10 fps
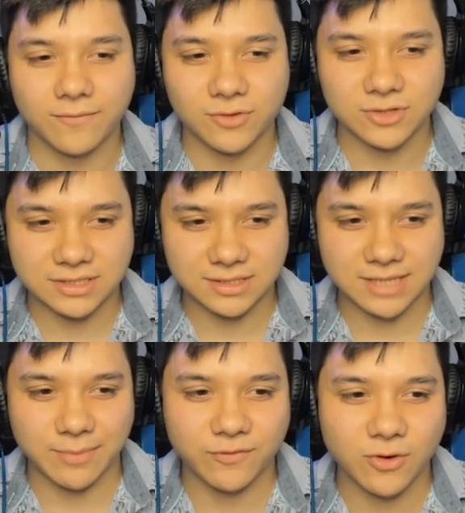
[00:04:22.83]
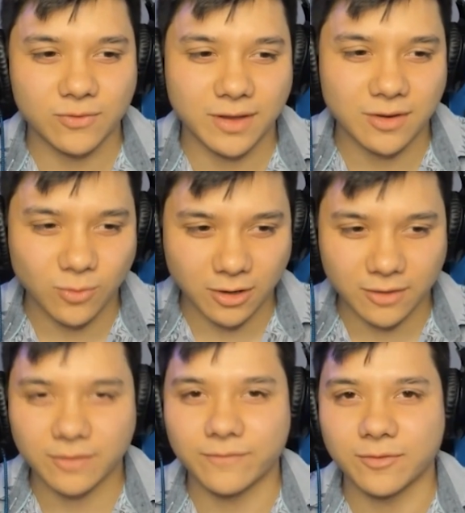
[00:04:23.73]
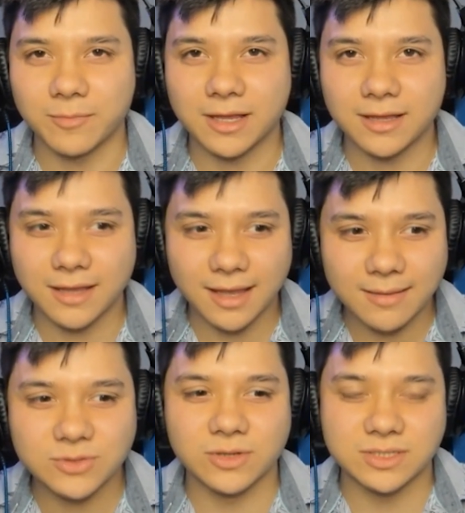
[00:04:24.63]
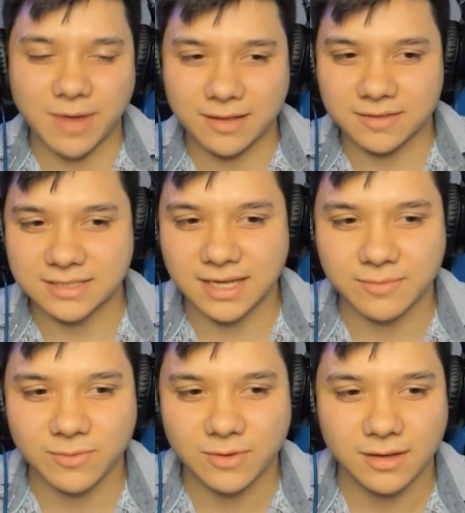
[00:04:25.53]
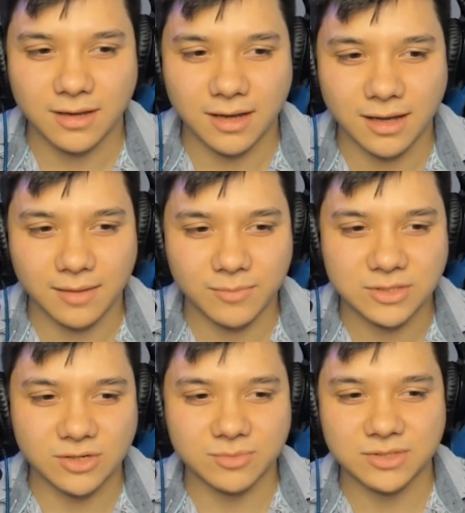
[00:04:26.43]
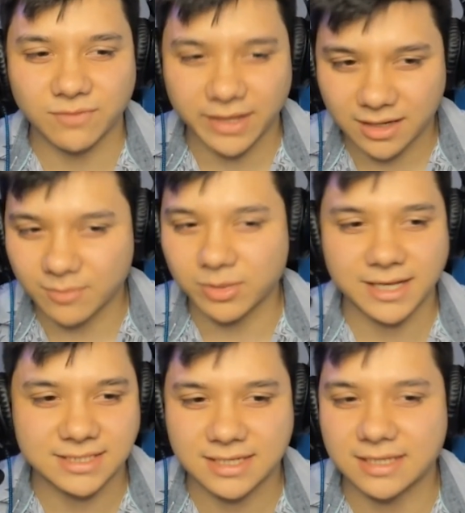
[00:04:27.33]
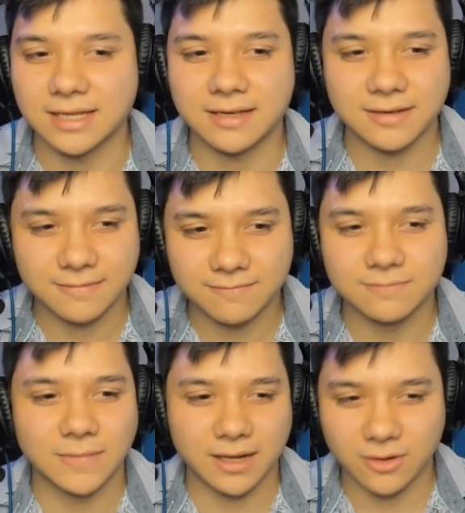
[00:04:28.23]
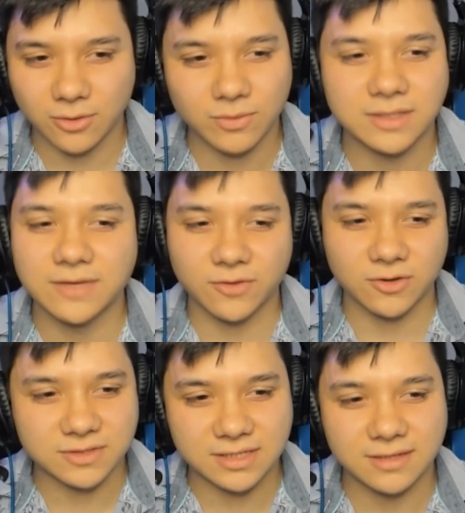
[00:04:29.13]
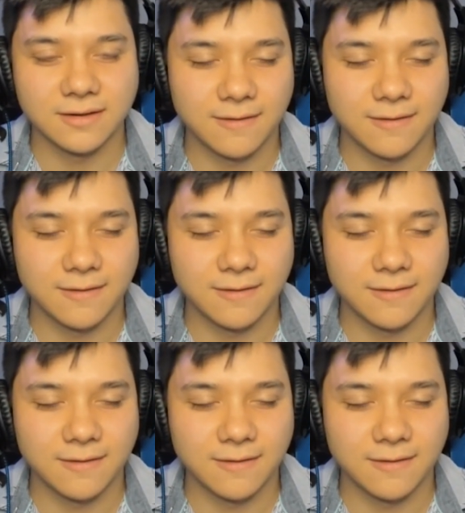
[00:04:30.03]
versus the type of code that you work for making games, or it's about the same in terms of complexity and I don't know, difficulty?